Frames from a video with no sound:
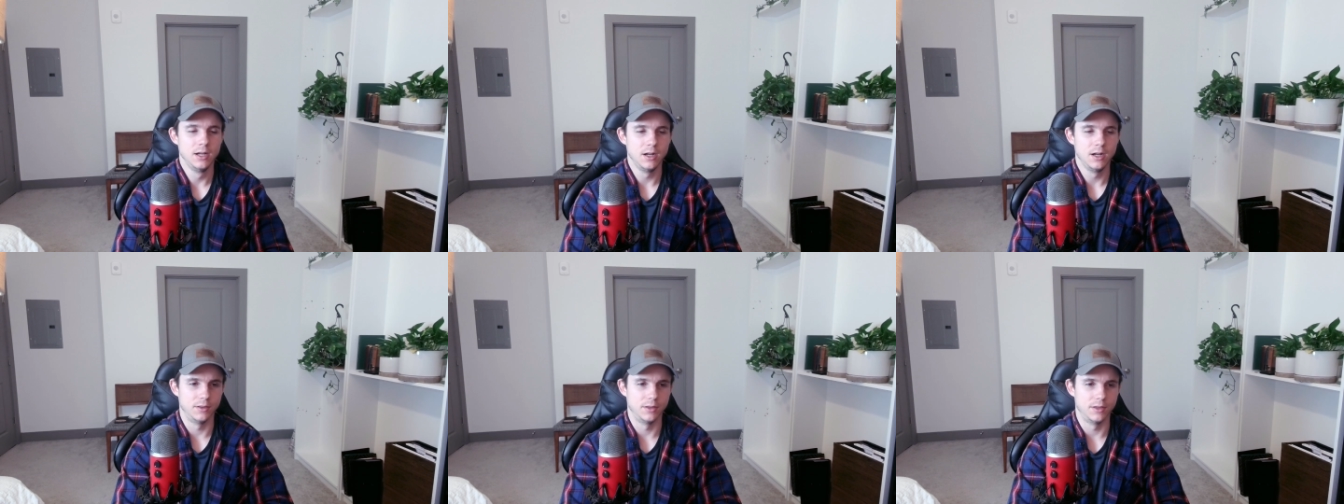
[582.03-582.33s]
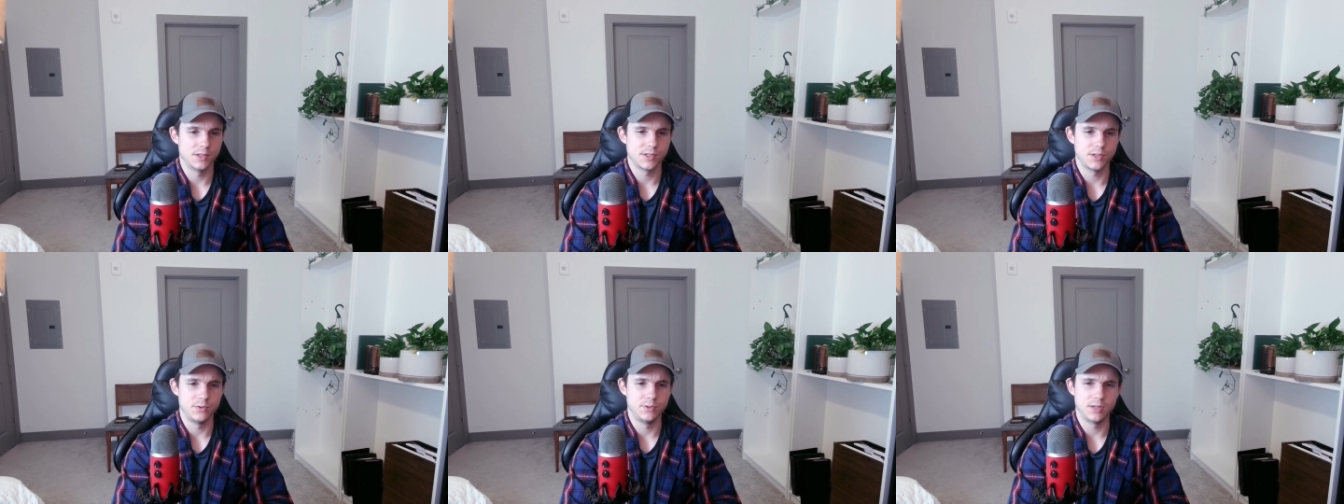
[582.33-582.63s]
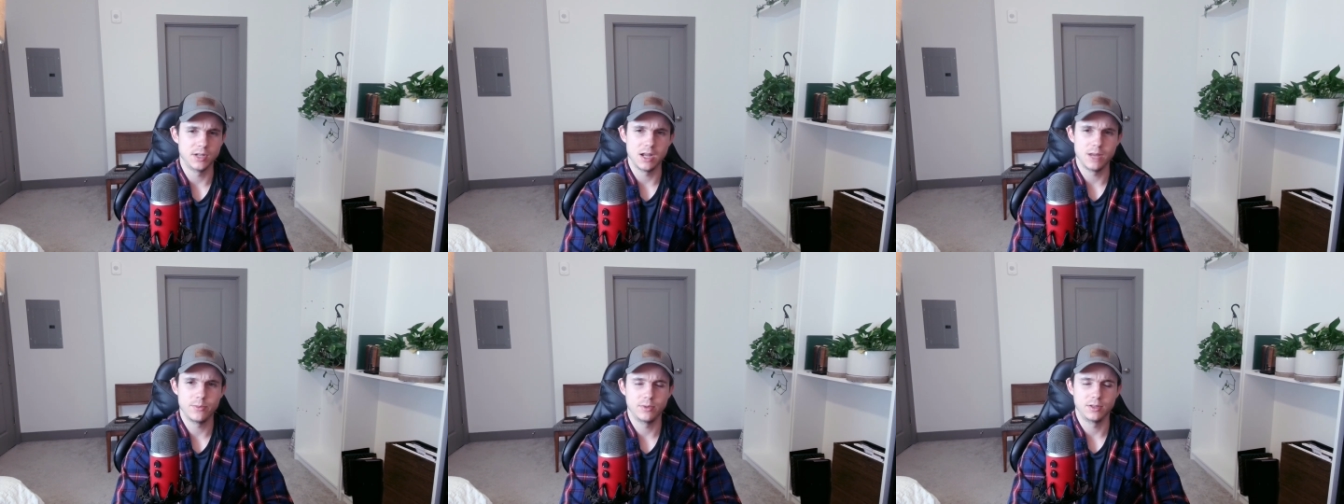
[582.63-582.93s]
unless you
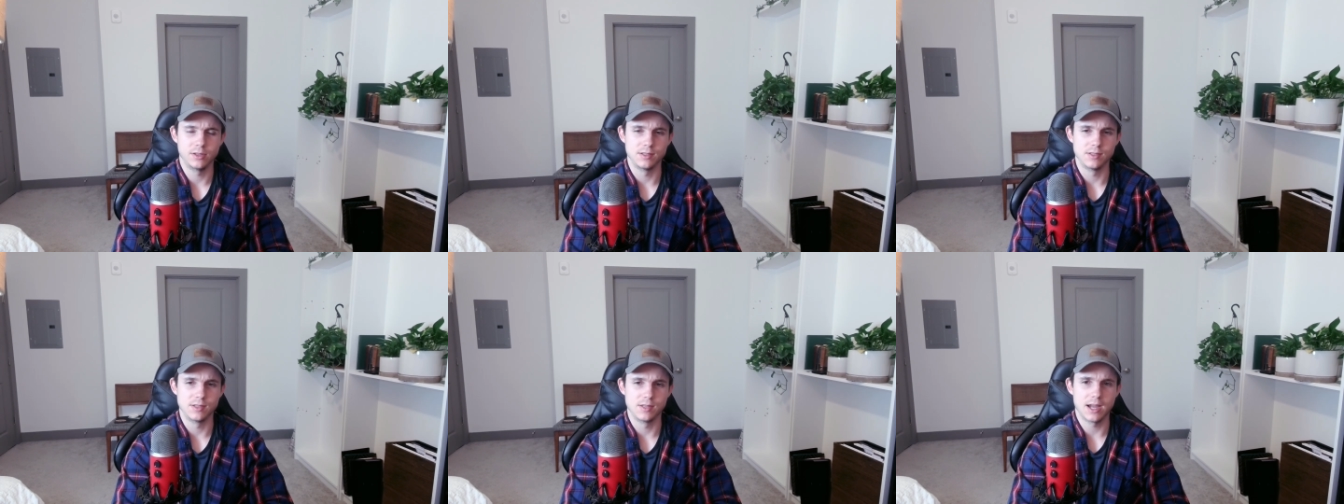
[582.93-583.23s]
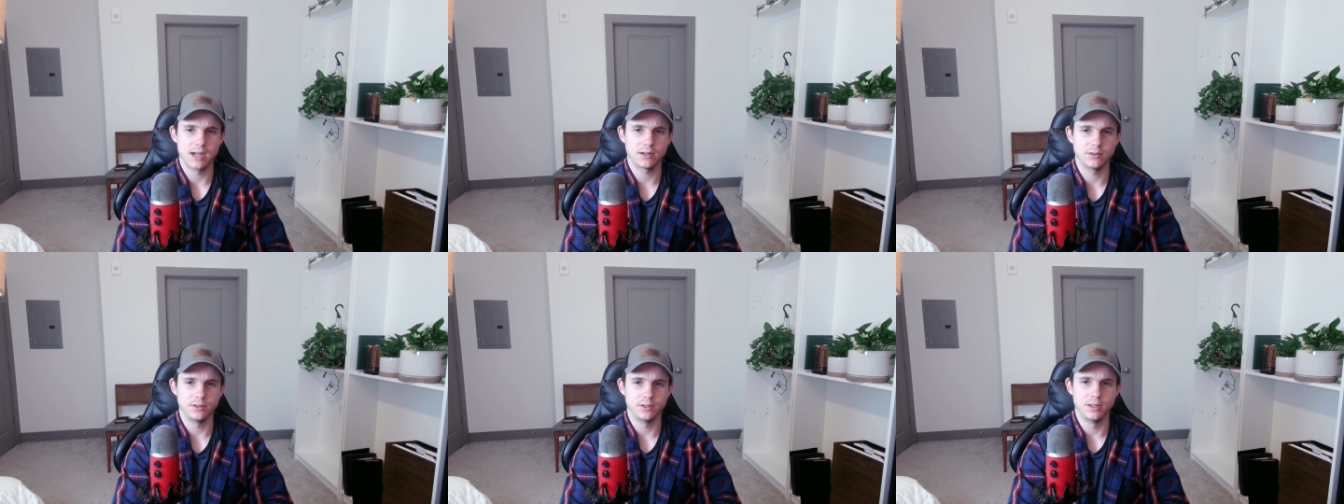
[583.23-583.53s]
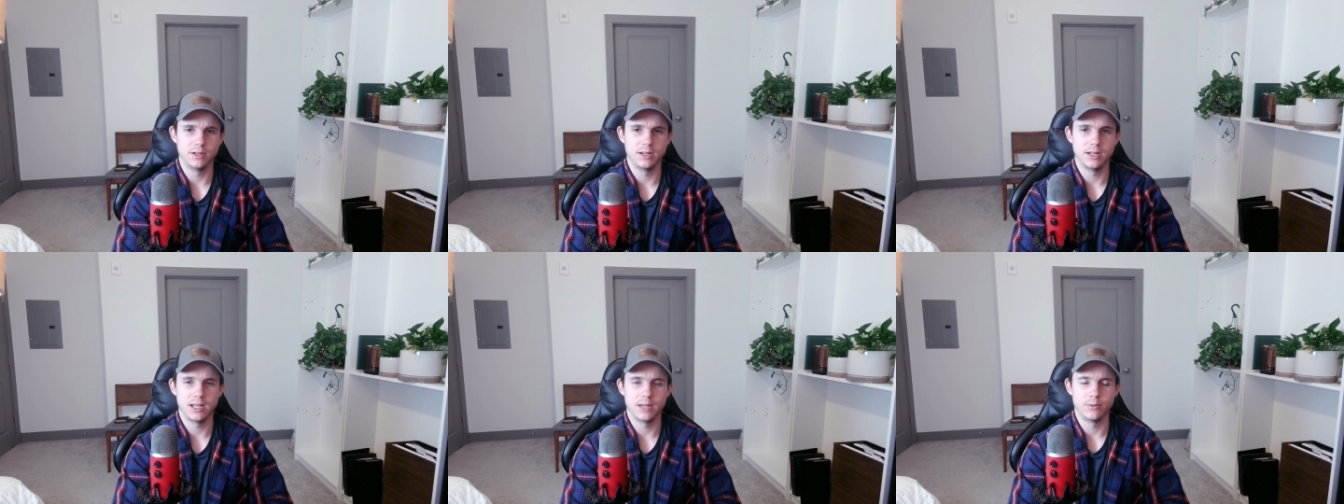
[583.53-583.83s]
type exactly
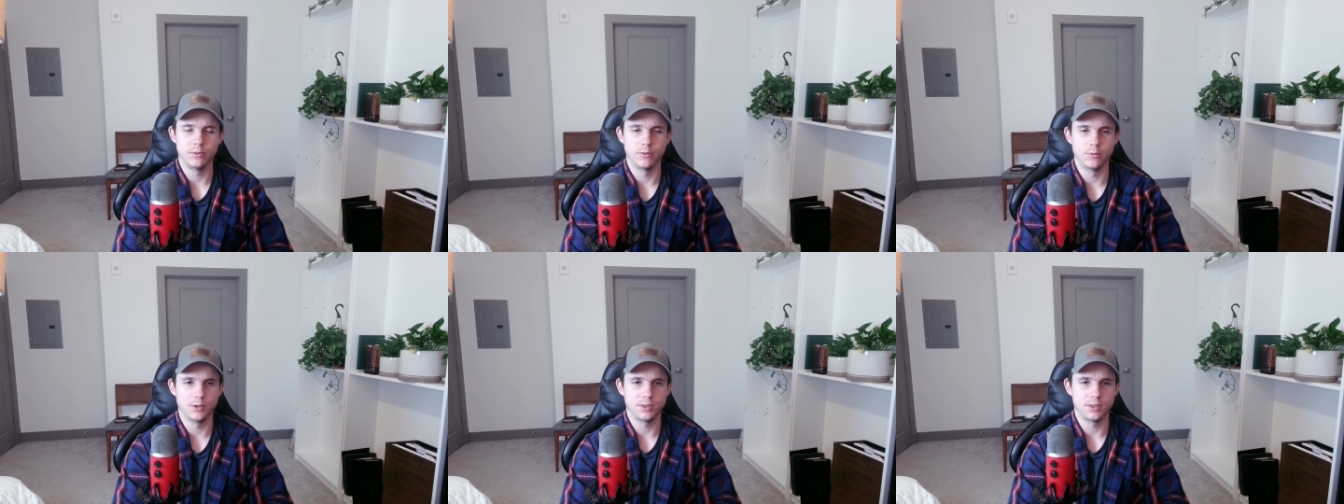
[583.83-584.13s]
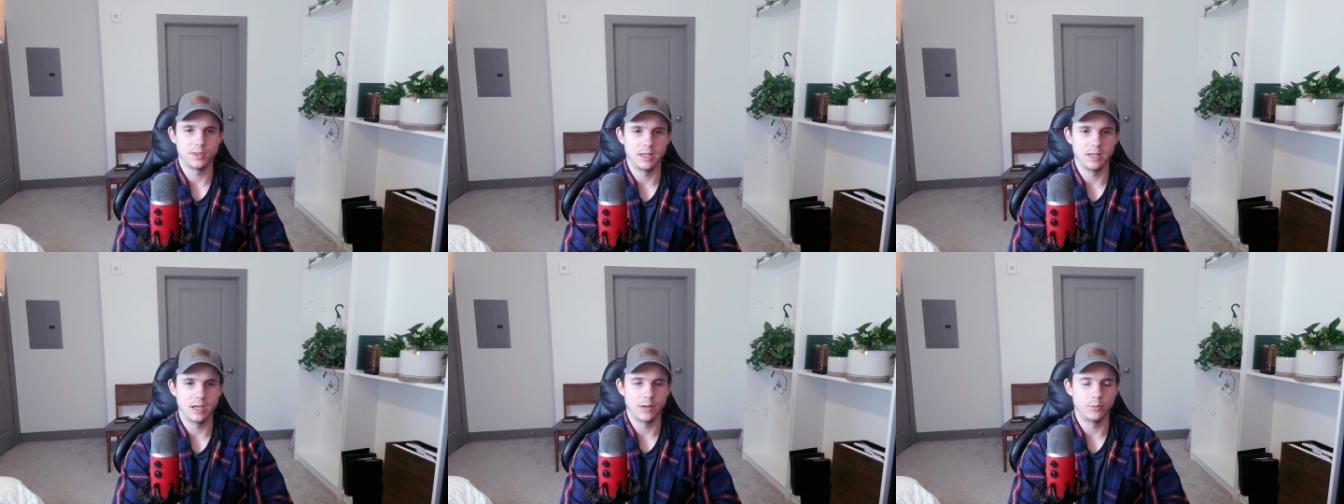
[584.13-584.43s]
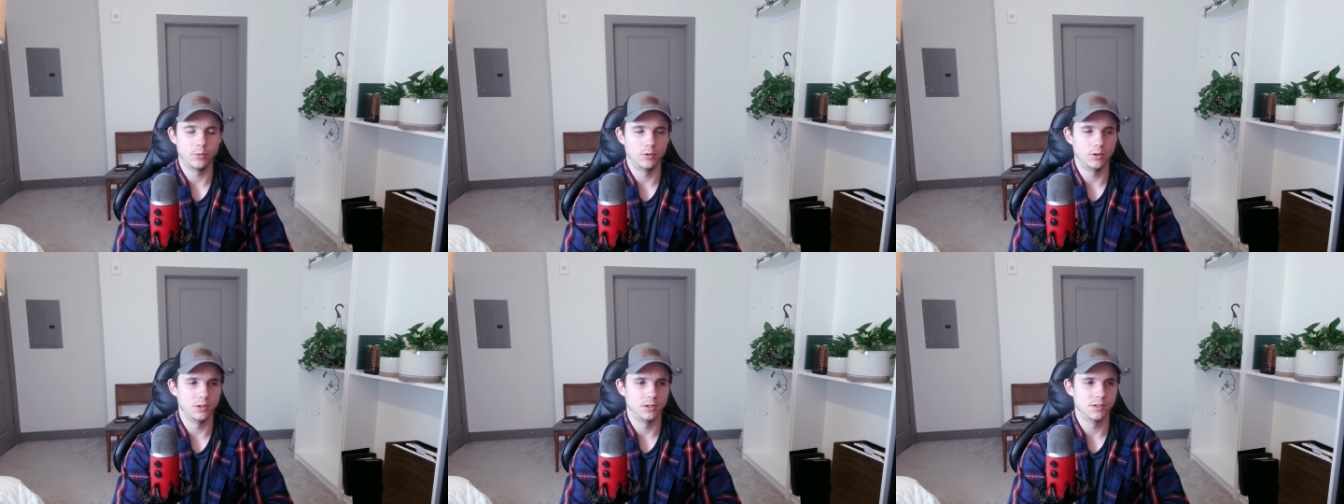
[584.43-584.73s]
the name of what the
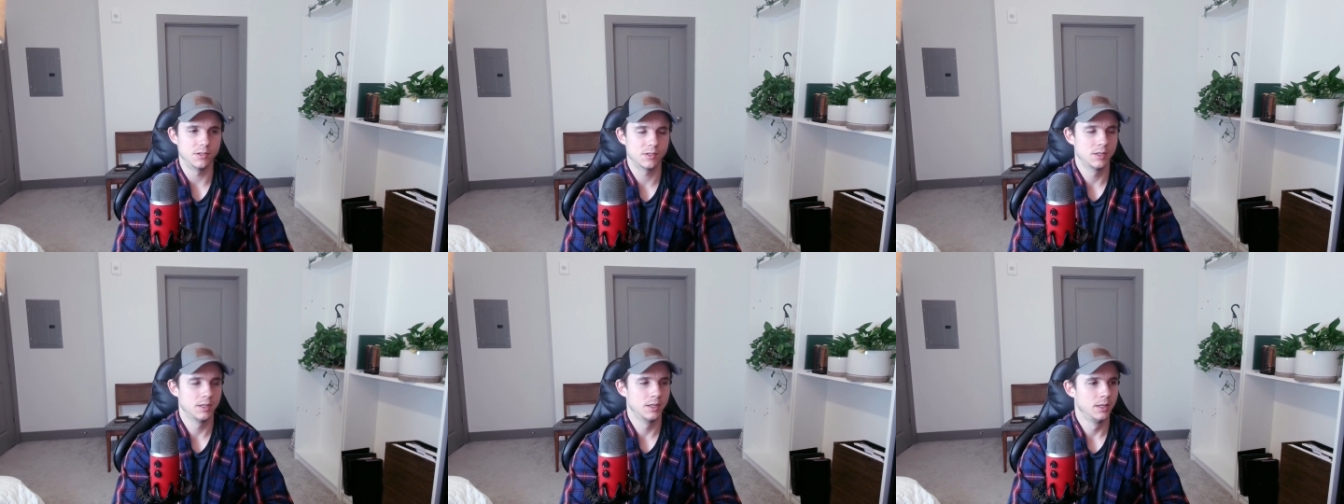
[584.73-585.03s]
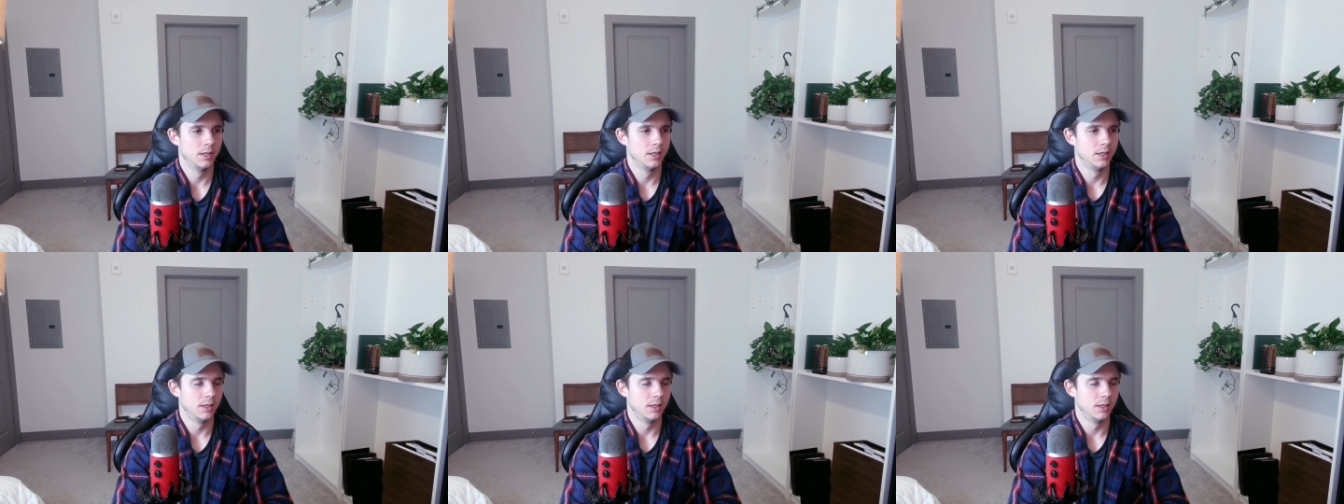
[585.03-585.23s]
app was.